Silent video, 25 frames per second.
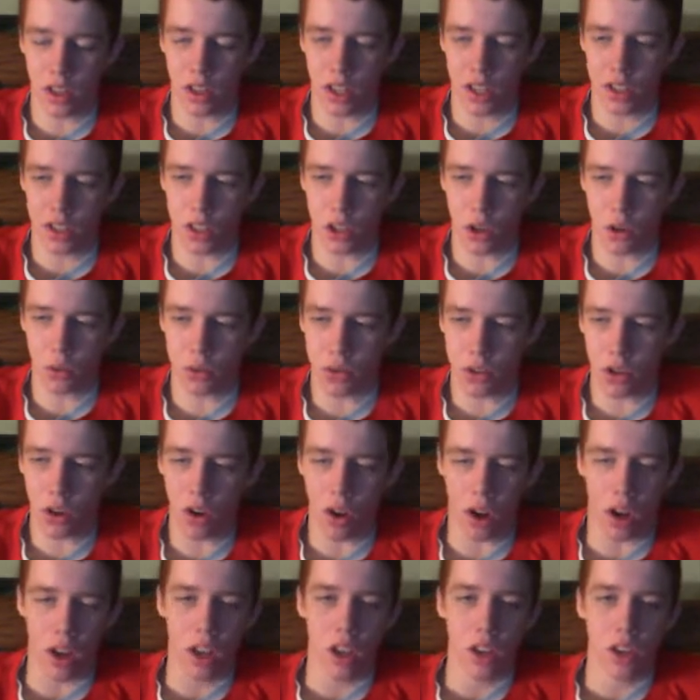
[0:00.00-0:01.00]
list goes
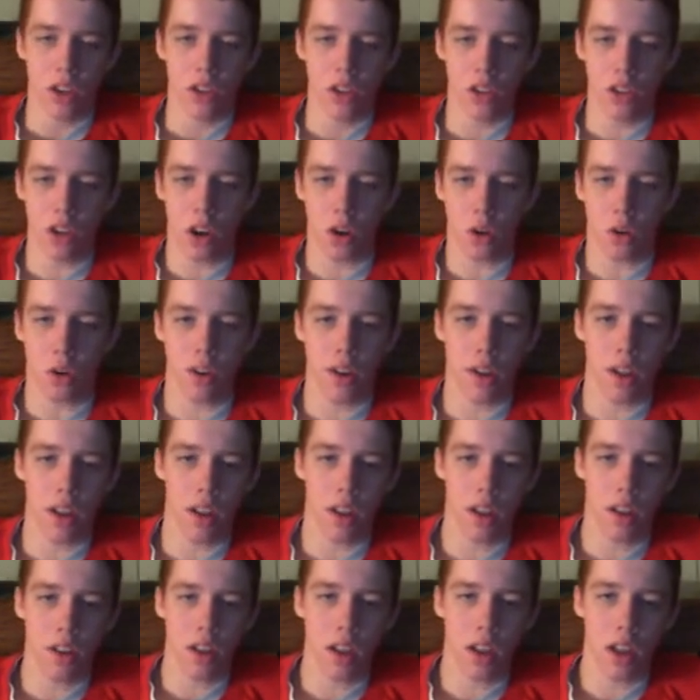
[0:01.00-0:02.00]
on so
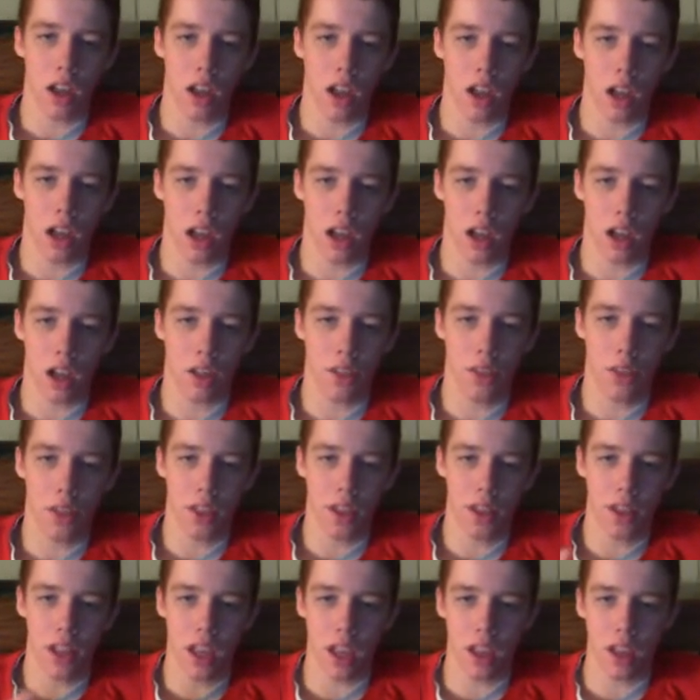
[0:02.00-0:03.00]
I
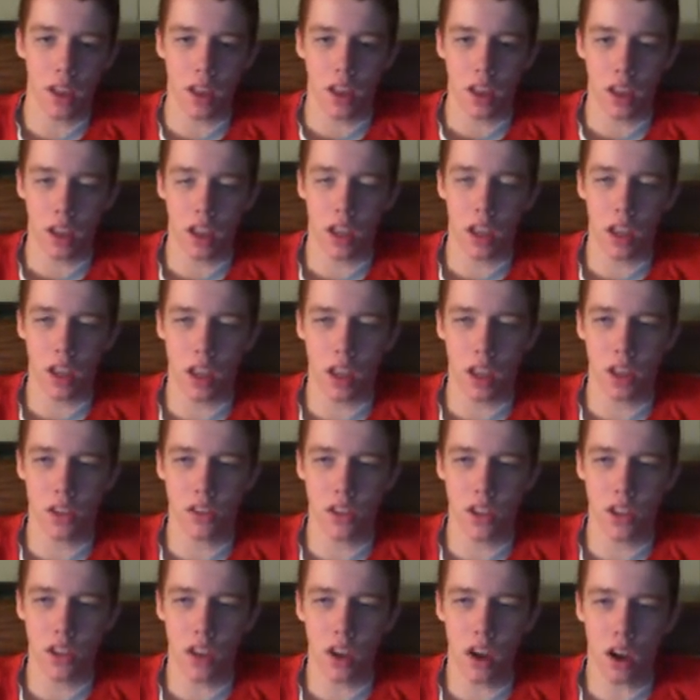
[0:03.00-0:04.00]
think that
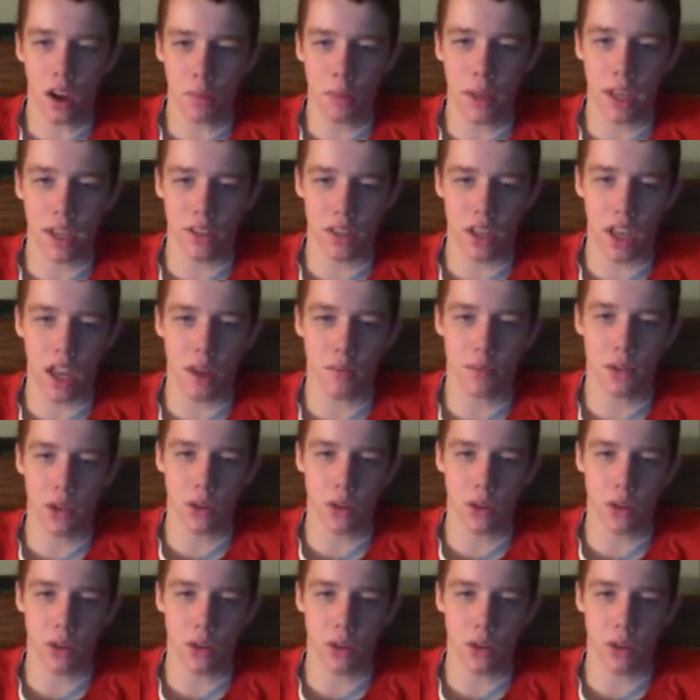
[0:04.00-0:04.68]
it's a young man's game.